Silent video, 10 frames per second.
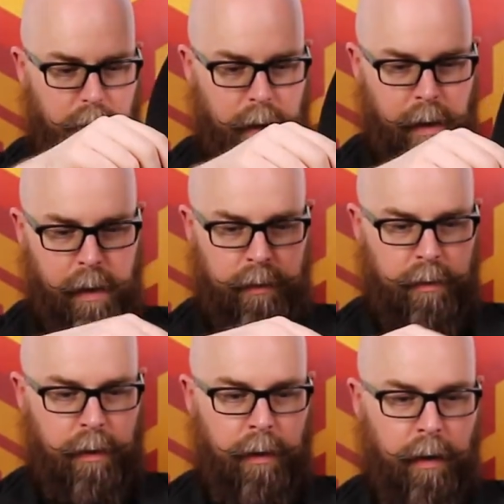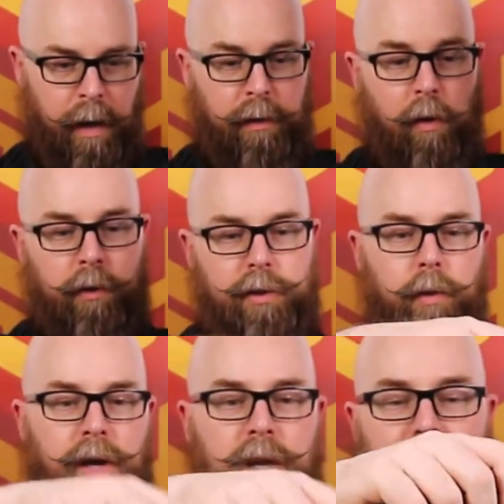And
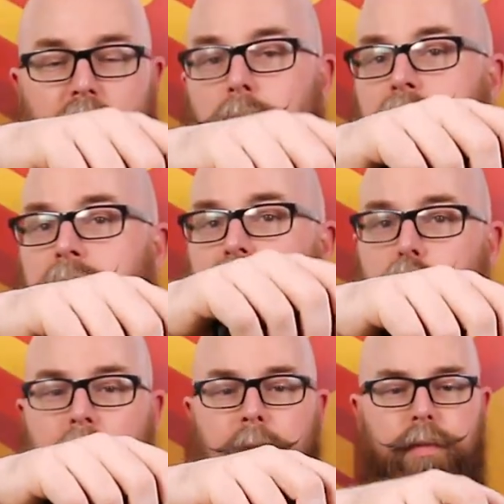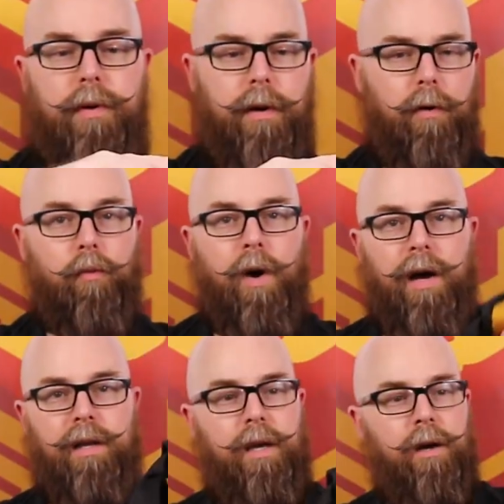also a carrying strap
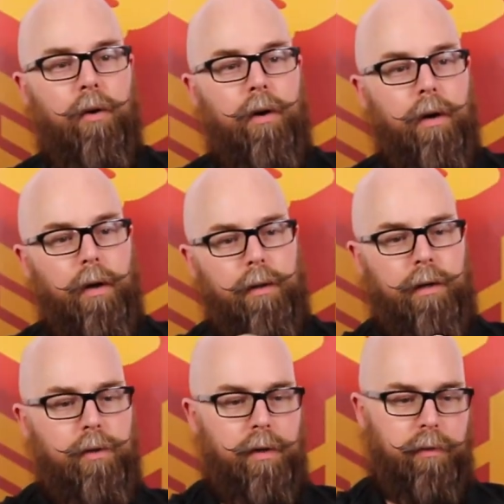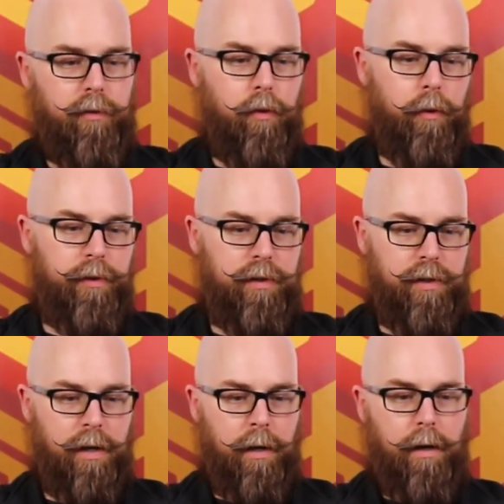right here that you can, of
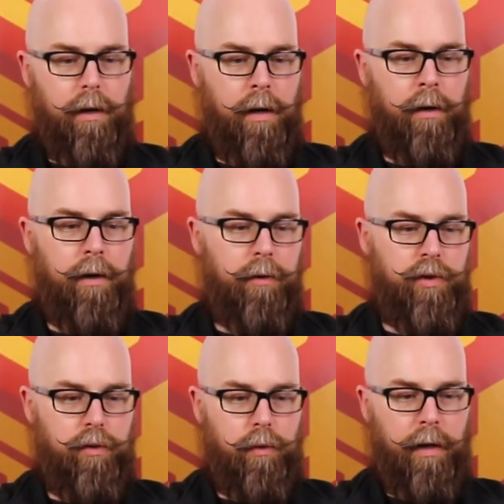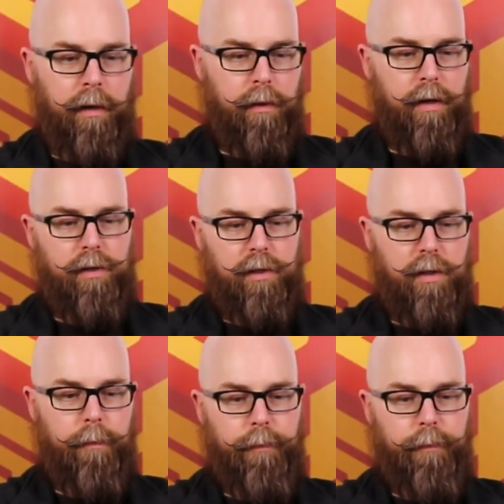course, undo like this.